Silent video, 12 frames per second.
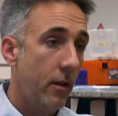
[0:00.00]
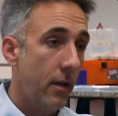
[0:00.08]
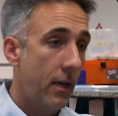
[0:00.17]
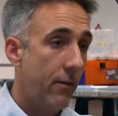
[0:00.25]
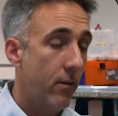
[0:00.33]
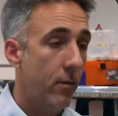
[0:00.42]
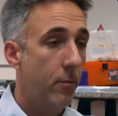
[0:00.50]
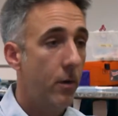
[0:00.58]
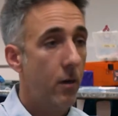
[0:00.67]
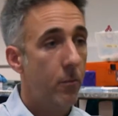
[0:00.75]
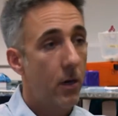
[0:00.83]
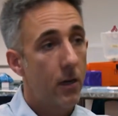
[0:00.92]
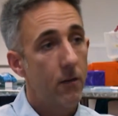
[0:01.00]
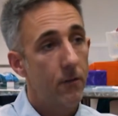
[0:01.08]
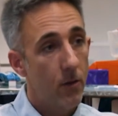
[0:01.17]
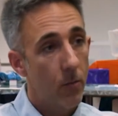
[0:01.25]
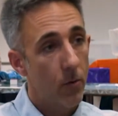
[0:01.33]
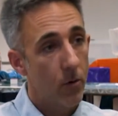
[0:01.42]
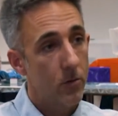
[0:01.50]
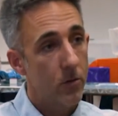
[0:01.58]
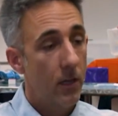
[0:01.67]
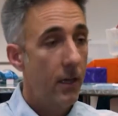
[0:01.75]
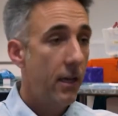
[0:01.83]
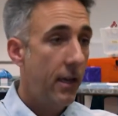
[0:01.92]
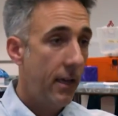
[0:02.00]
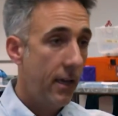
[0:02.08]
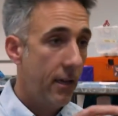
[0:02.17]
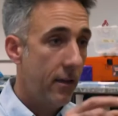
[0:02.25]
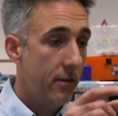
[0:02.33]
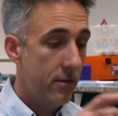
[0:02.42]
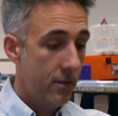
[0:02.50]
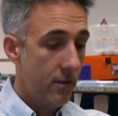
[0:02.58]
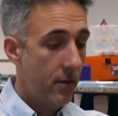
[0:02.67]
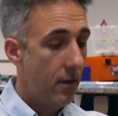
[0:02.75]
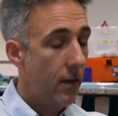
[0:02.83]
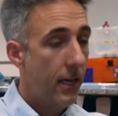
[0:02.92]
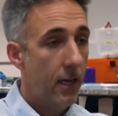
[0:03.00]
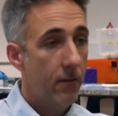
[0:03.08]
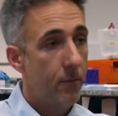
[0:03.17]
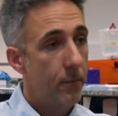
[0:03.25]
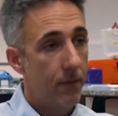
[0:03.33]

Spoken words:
I have a bucket of numbers, and I'll have,